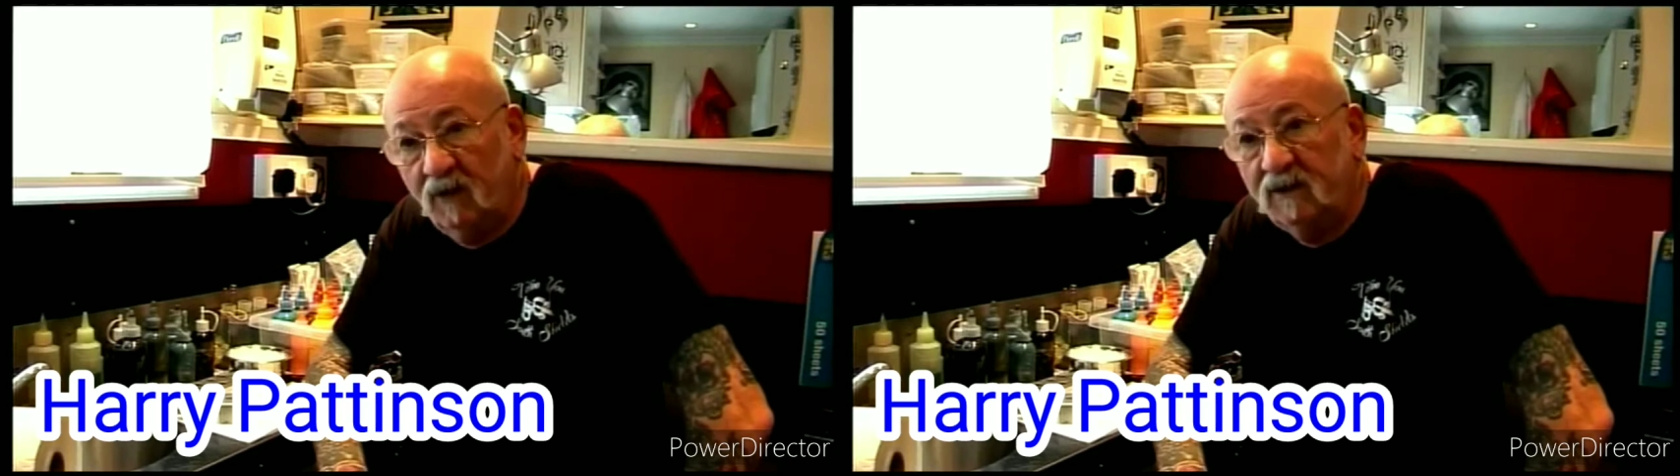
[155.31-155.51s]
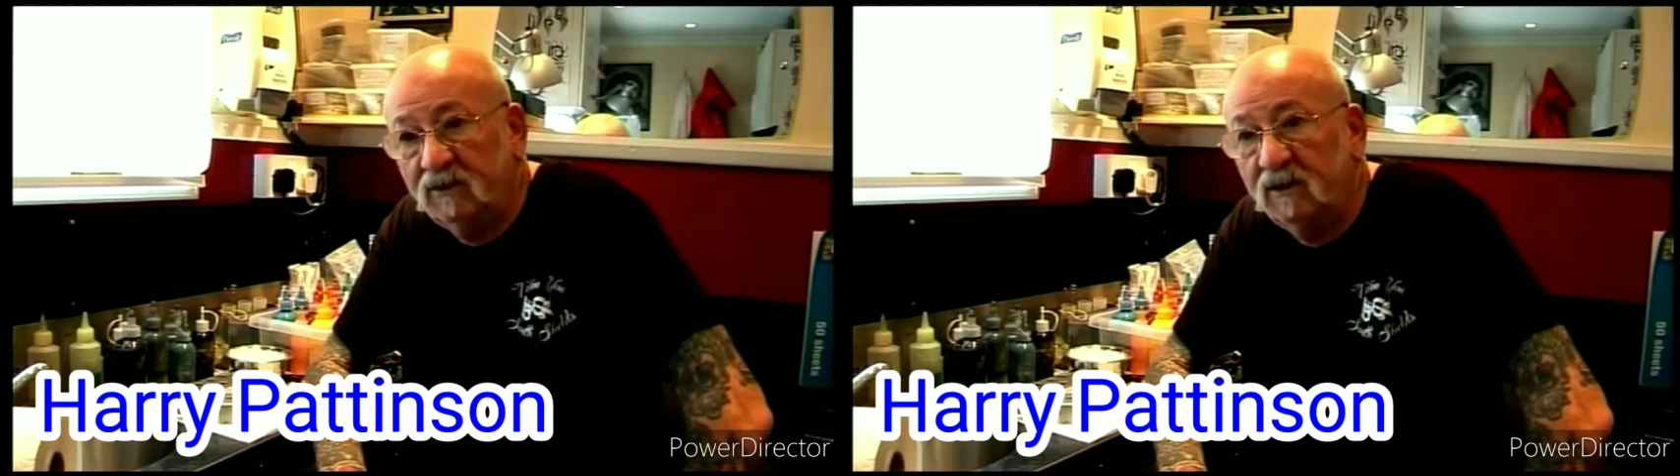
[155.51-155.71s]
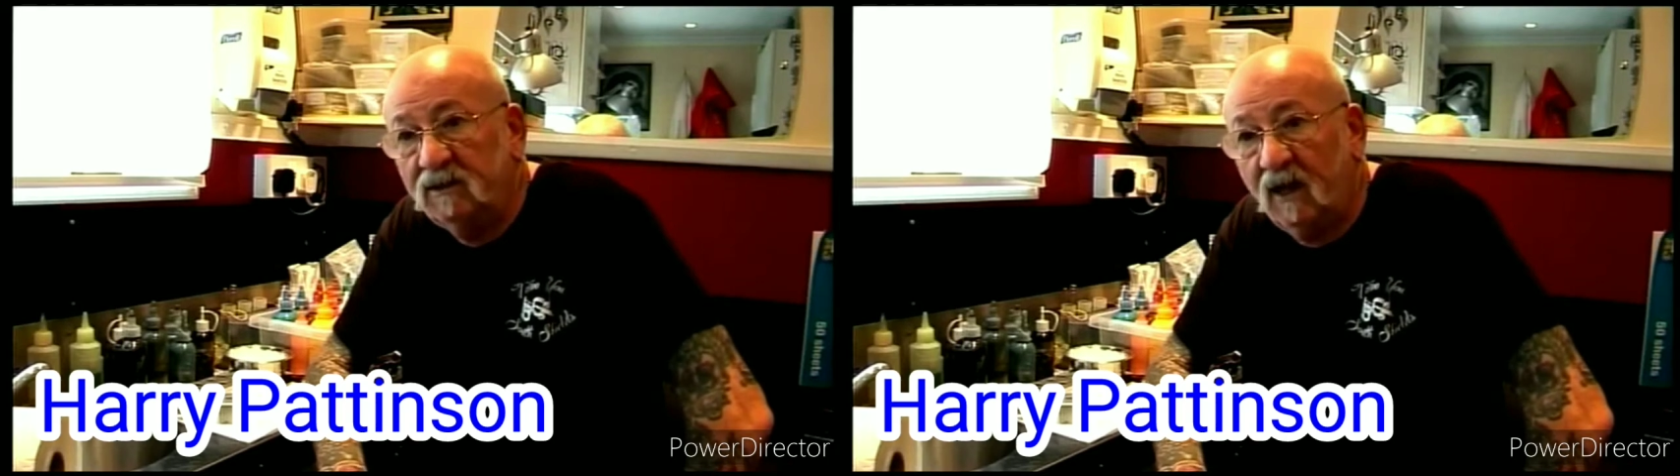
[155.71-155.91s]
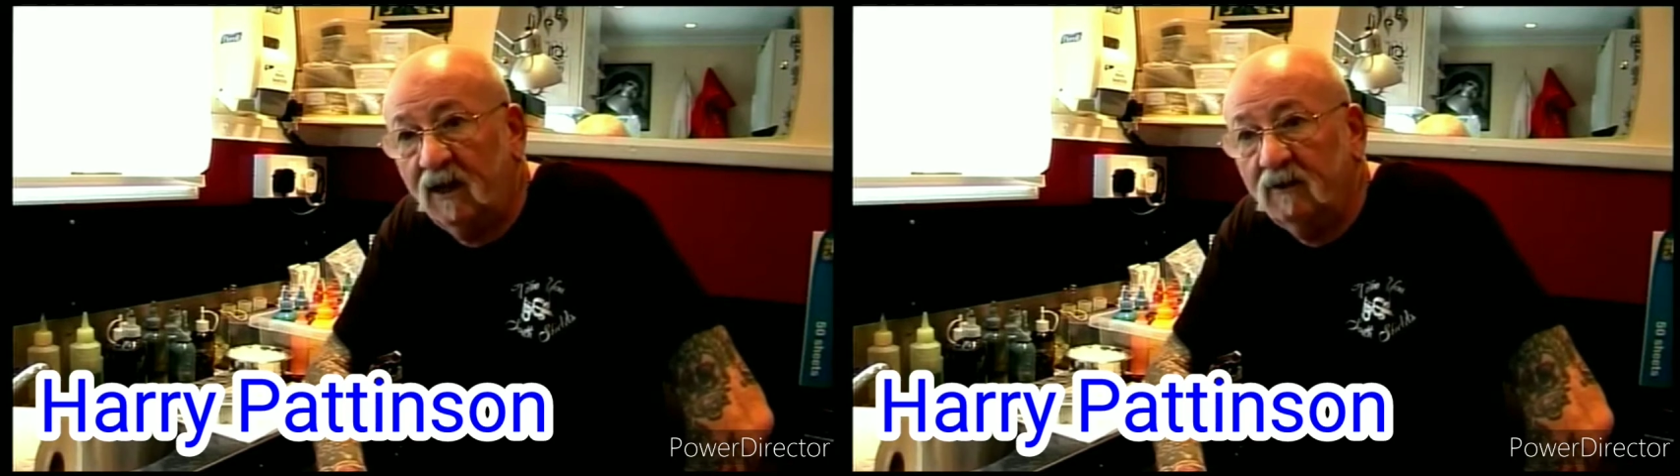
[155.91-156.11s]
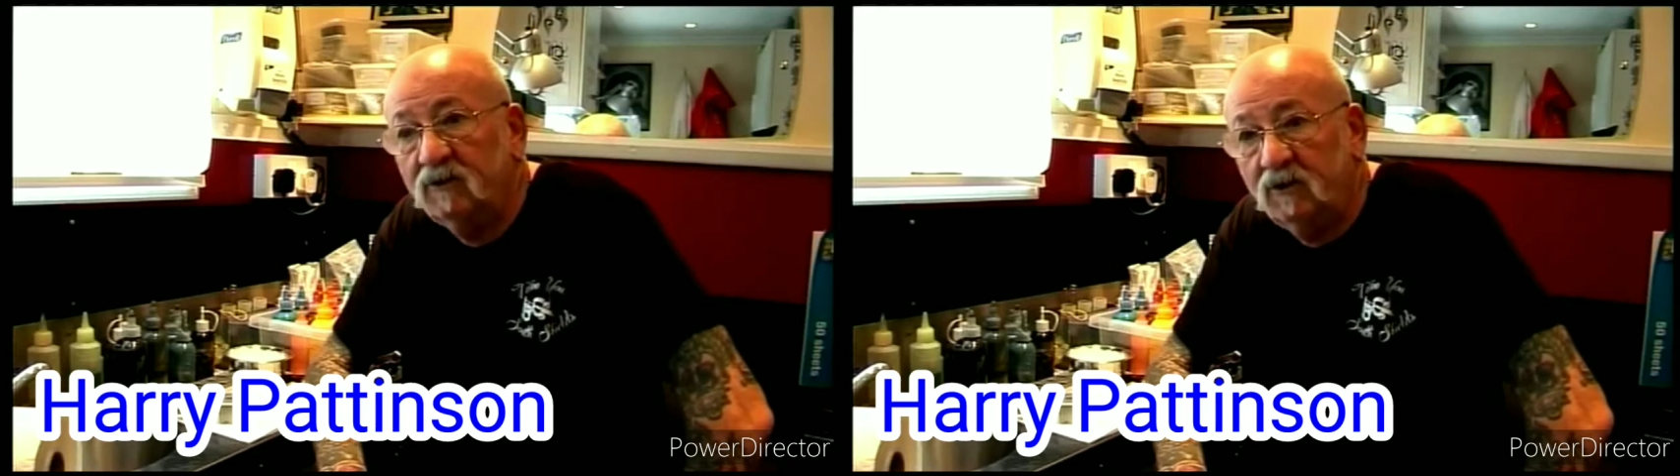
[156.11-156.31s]
registered
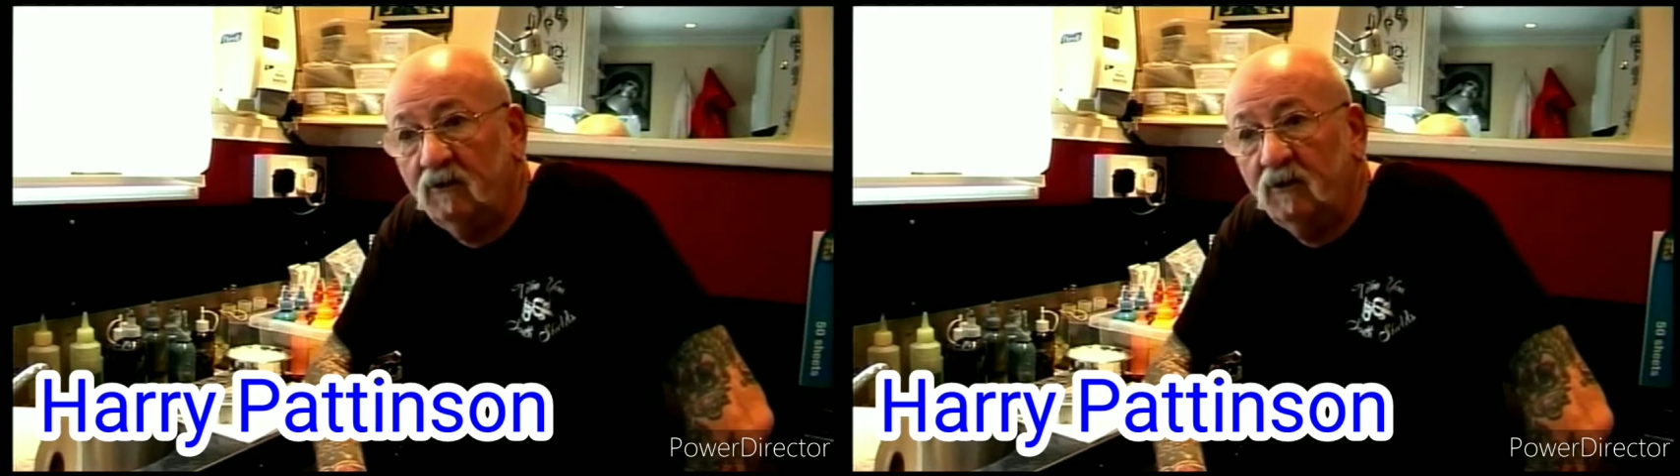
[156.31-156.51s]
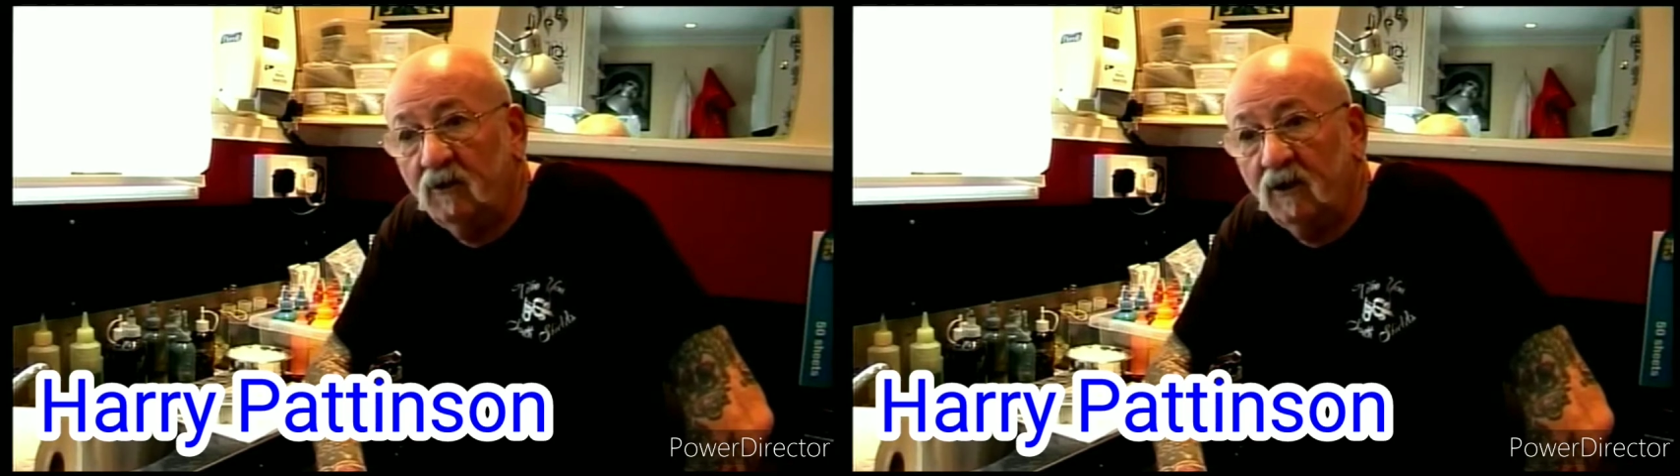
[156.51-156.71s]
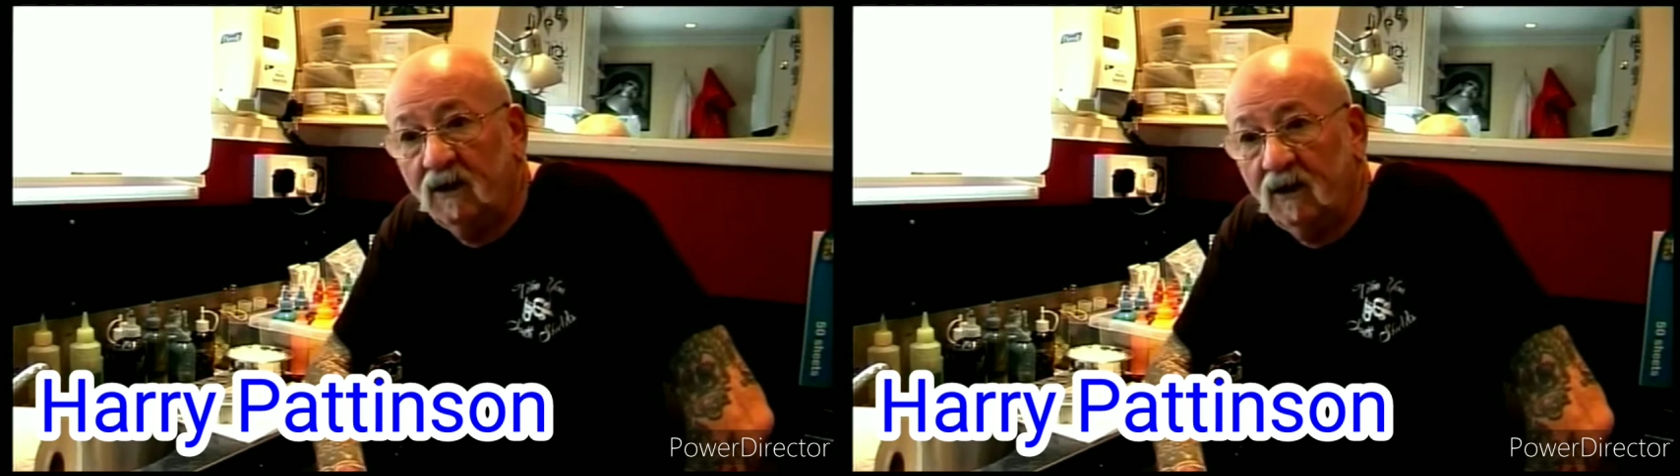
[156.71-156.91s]
tattoo studio